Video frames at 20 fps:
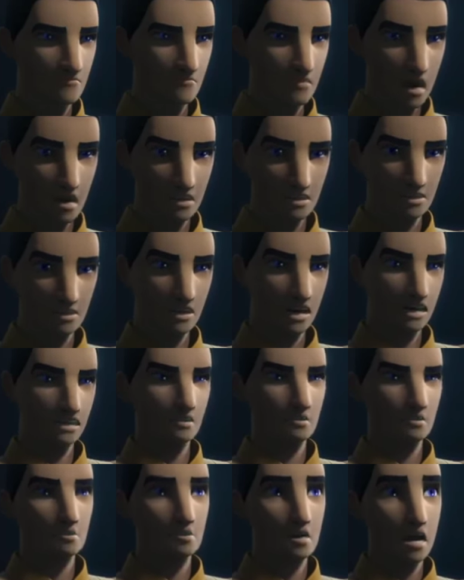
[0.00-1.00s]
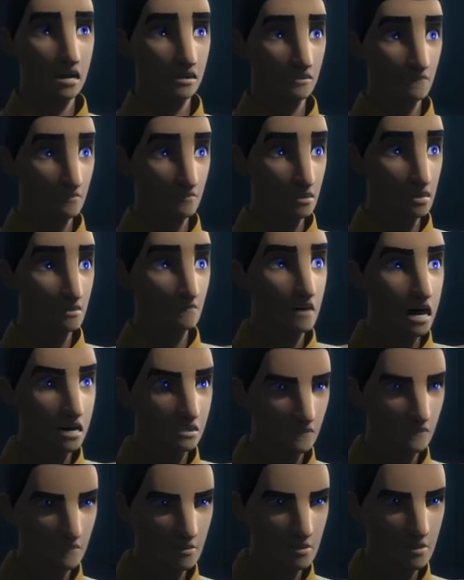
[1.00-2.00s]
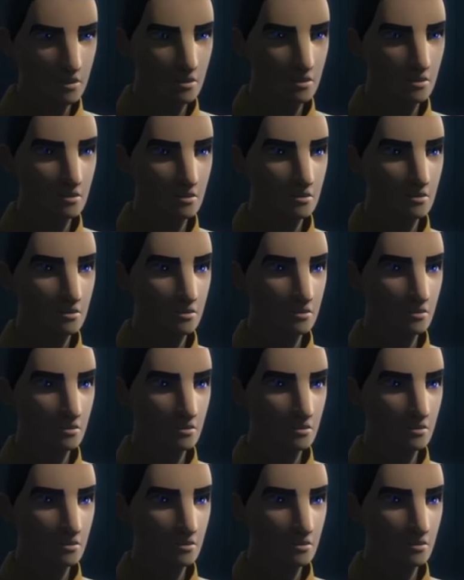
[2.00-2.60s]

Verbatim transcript: if Thrawn is a separate entity